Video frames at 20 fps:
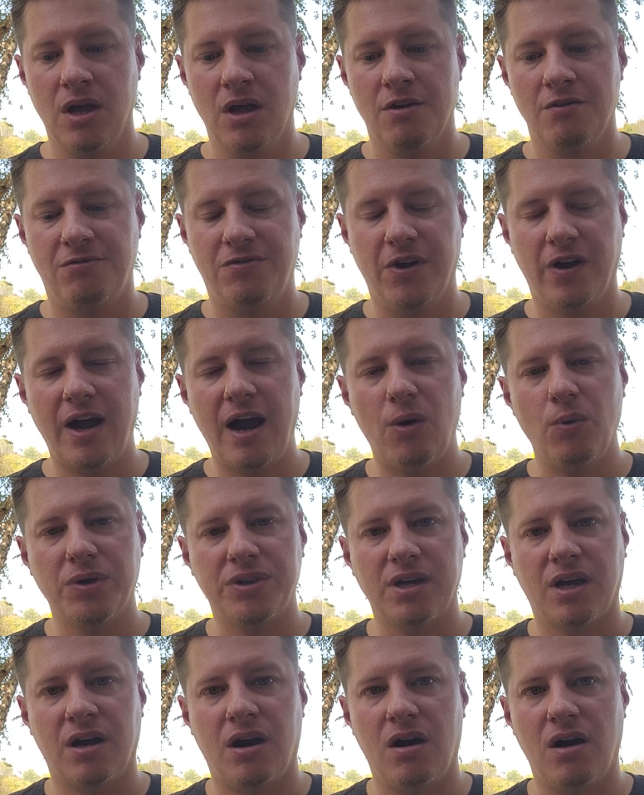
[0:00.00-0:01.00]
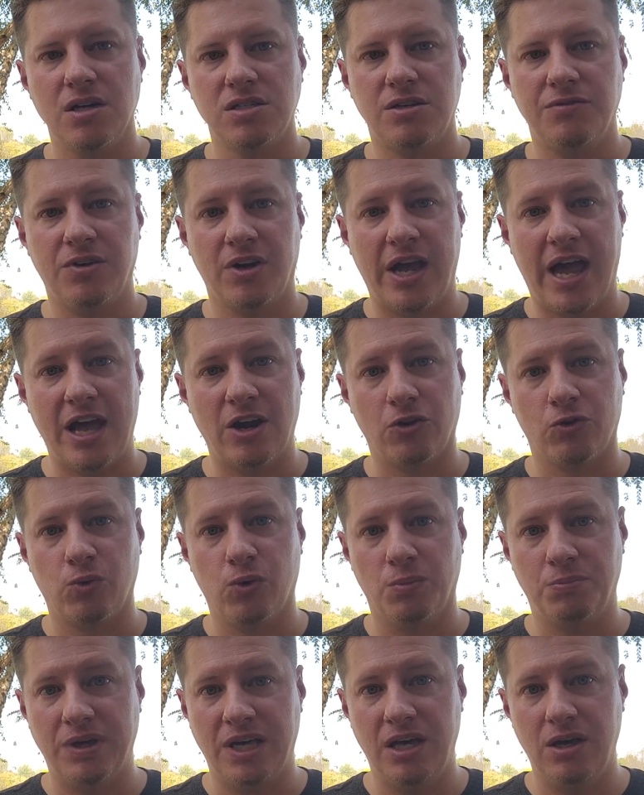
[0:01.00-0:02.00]
Figure out what the cost of your candles will
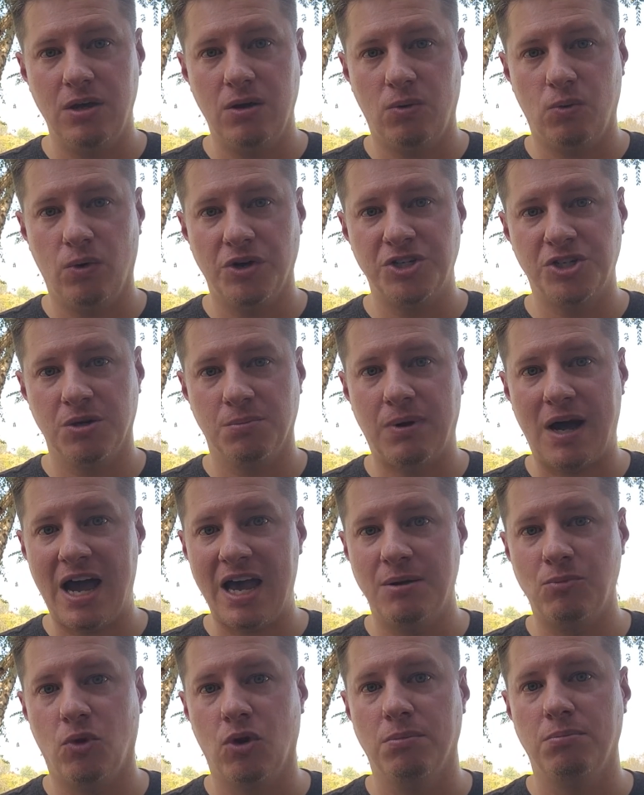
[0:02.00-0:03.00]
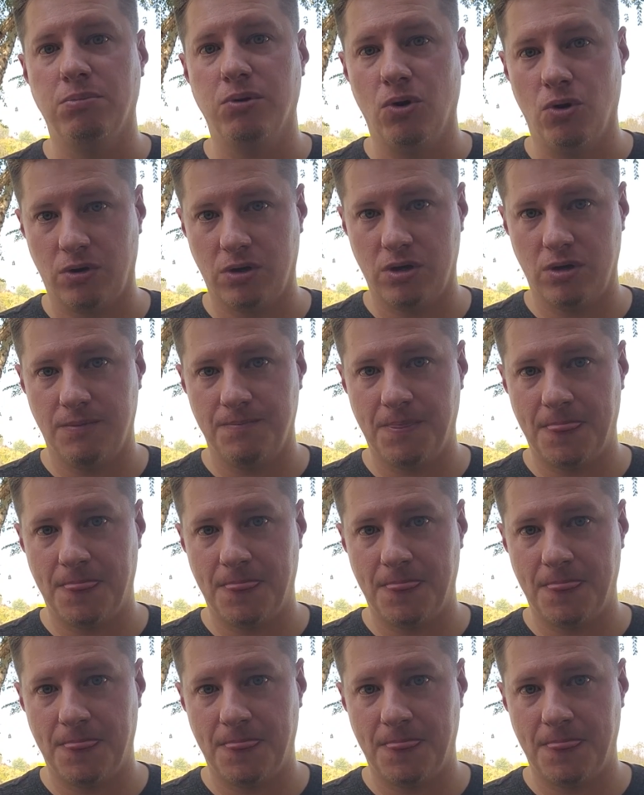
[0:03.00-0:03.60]
be once you're buying more bulk.